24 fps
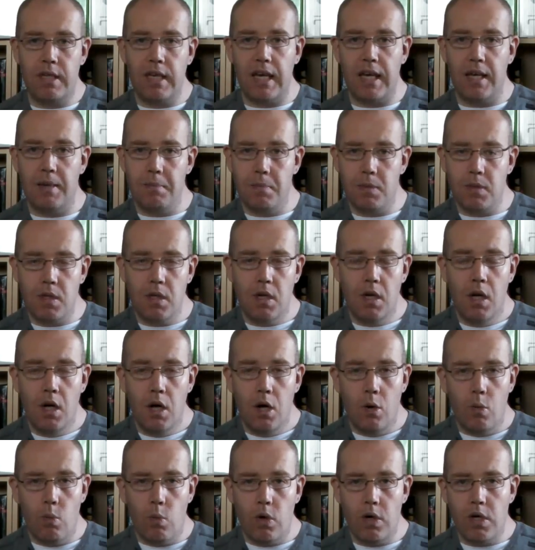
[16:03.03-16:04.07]
games.
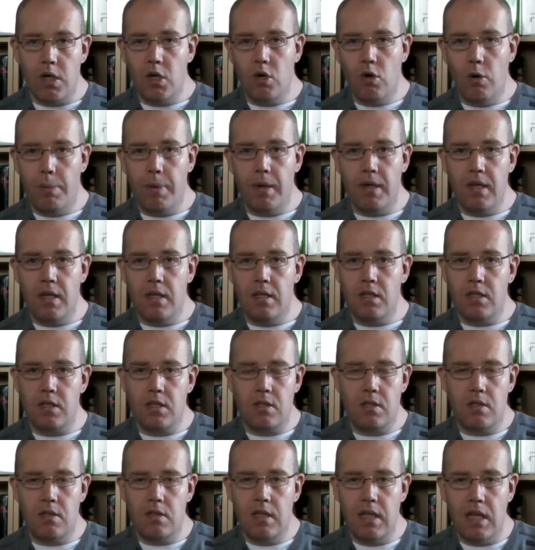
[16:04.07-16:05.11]
What are your
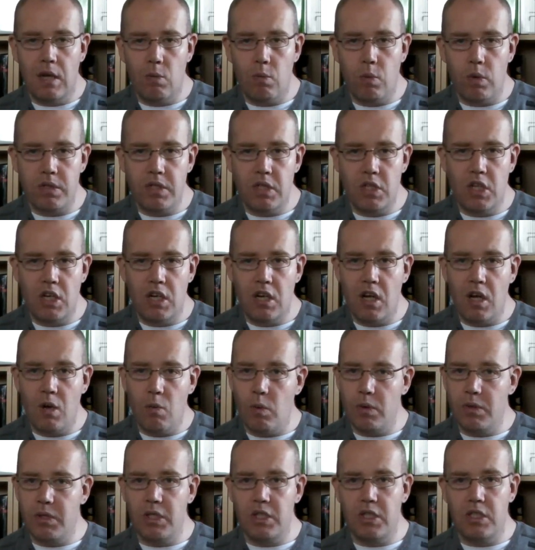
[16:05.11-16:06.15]
opinions? You know, what did you like?
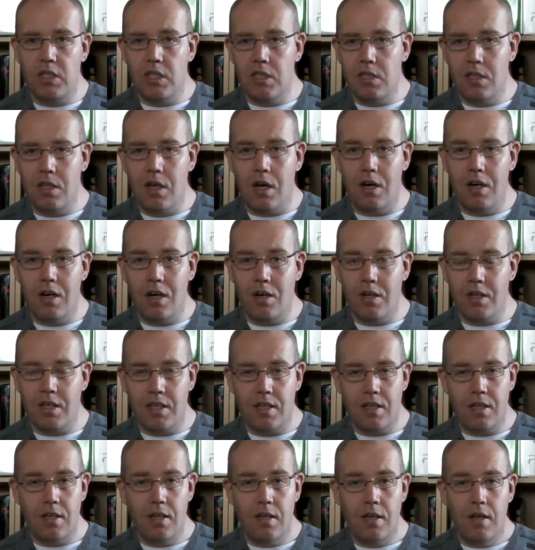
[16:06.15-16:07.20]
What did you not
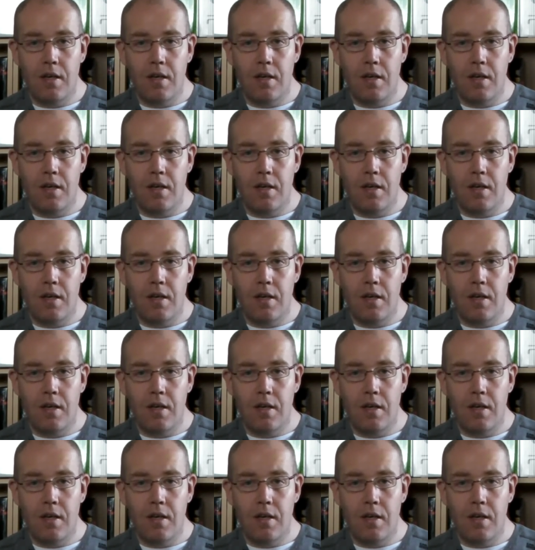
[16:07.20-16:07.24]
like?